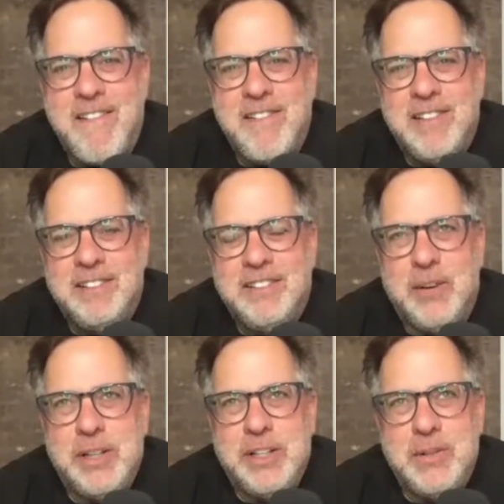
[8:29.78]
No,
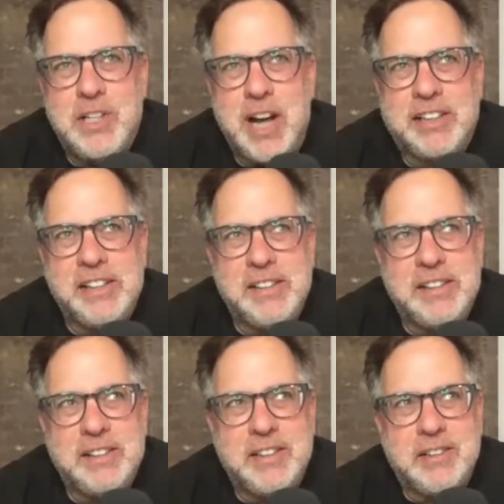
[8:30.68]
we knew shockingly
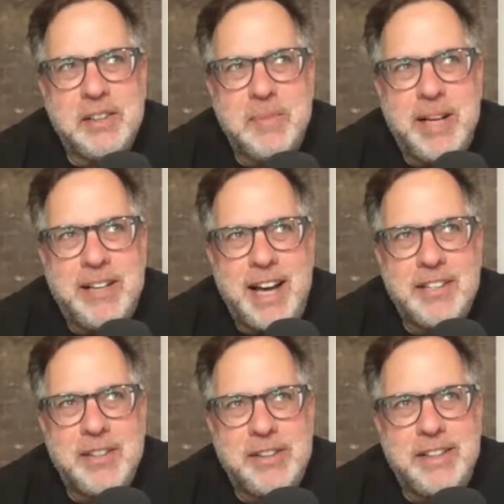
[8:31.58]
little about
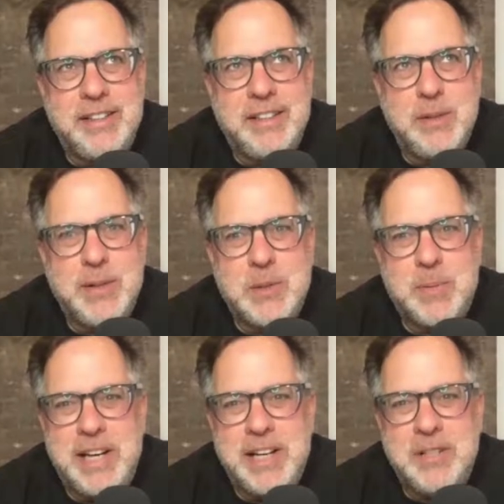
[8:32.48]
actually the USPS